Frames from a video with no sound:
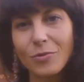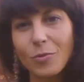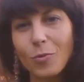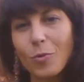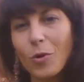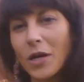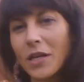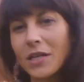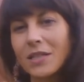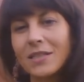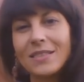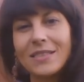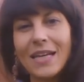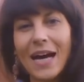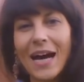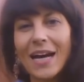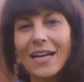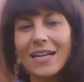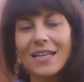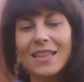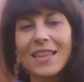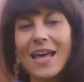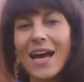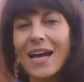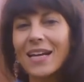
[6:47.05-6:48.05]
One
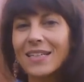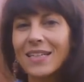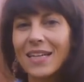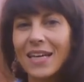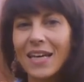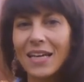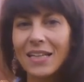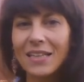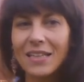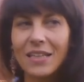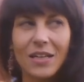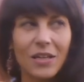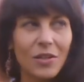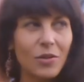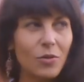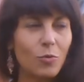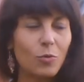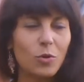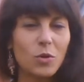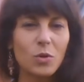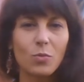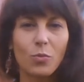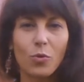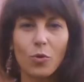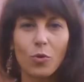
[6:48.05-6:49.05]
died in that day, the other
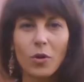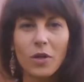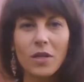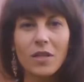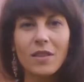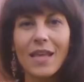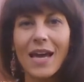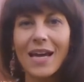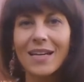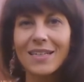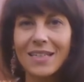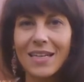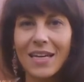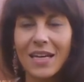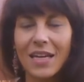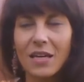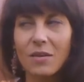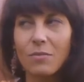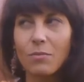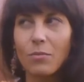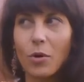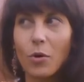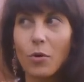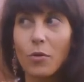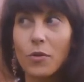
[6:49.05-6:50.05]
was born in that day,
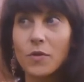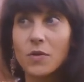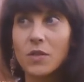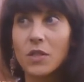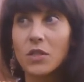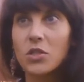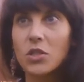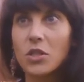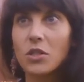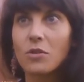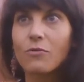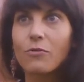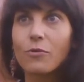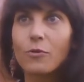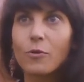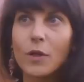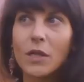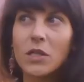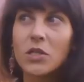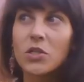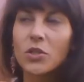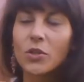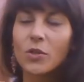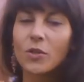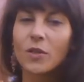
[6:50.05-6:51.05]
and both such
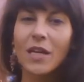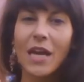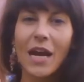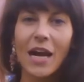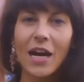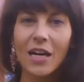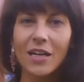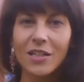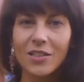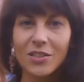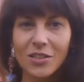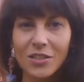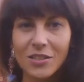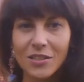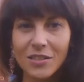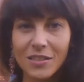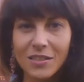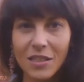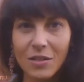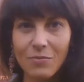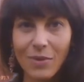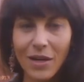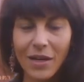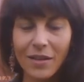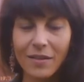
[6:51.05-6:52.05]
influential characters
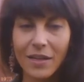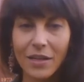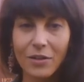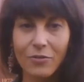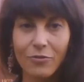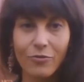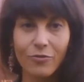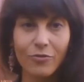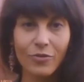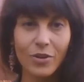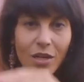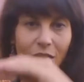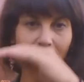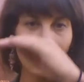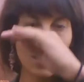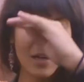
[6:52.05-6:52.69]
in my life.